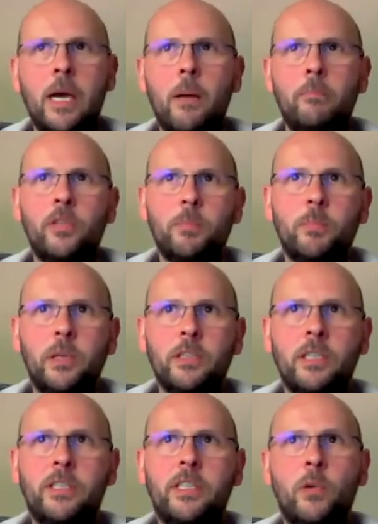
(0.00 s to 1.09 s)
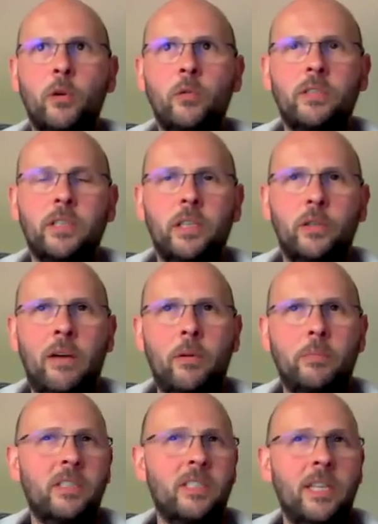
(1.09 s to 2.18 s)
just because this demo say you can have up
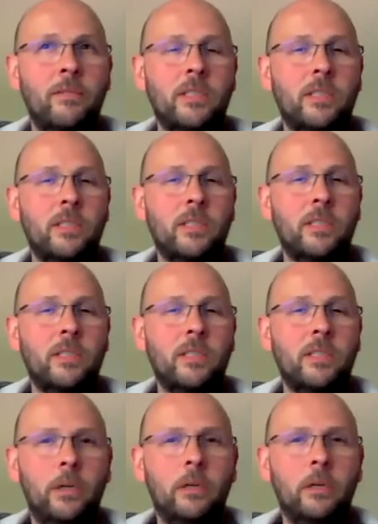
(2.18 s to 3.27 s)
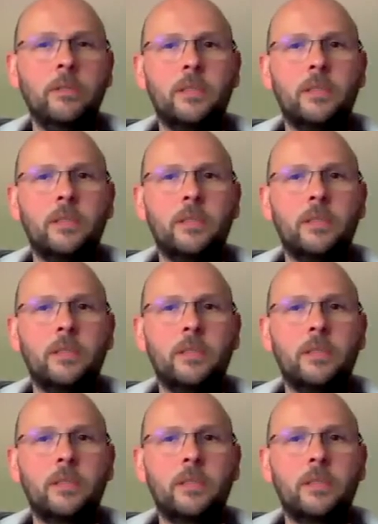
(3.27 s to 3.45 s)
to 7-sided polygons.